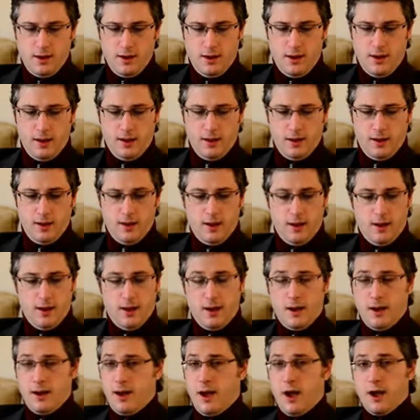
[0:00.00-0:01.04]
and
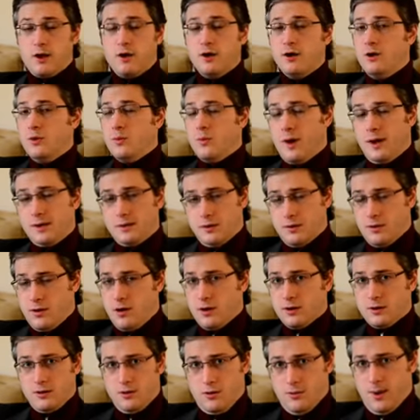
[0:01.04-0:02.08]
I couldn't wait to
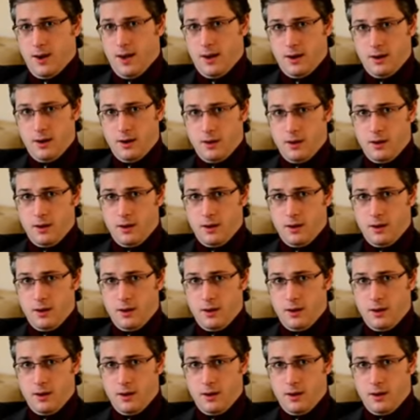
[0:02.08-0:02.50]
talk to you about it.